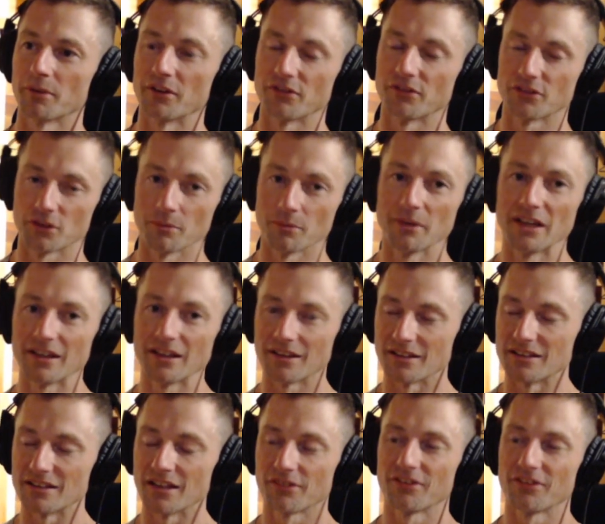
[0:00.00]
But to me,
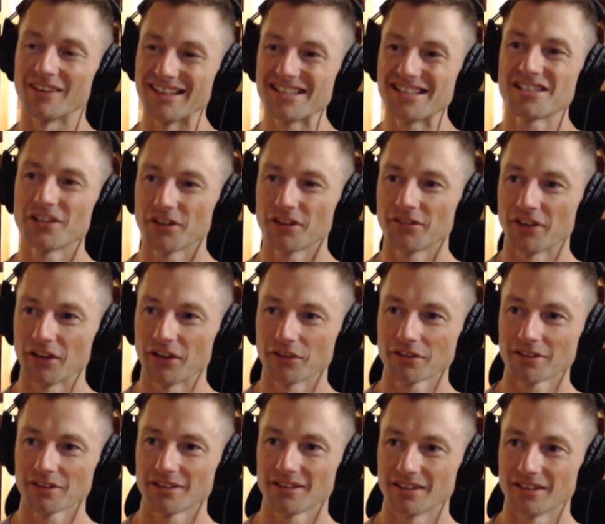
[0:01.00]
the definition of
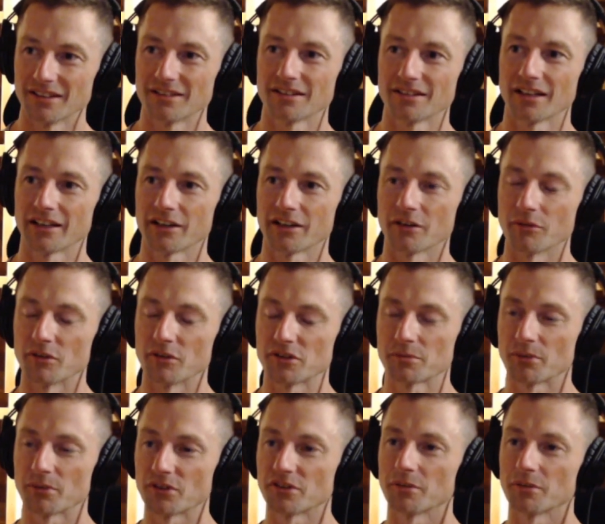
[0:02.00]
health is taking
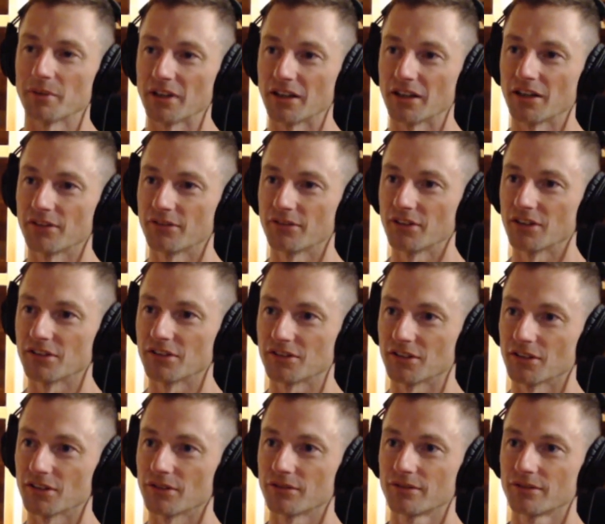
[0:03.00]
responsibility for
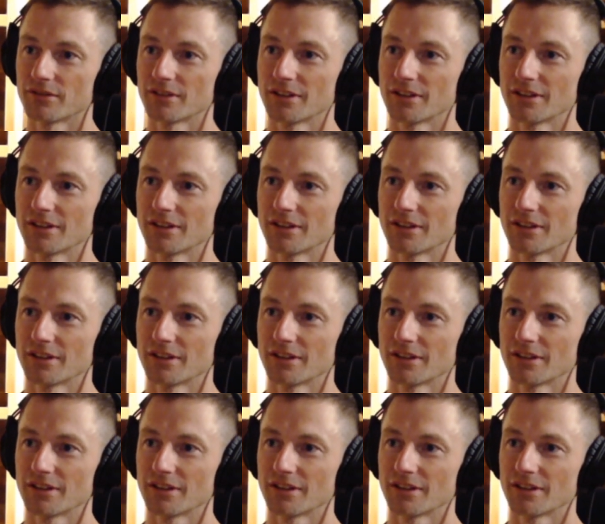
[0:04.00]
yourself.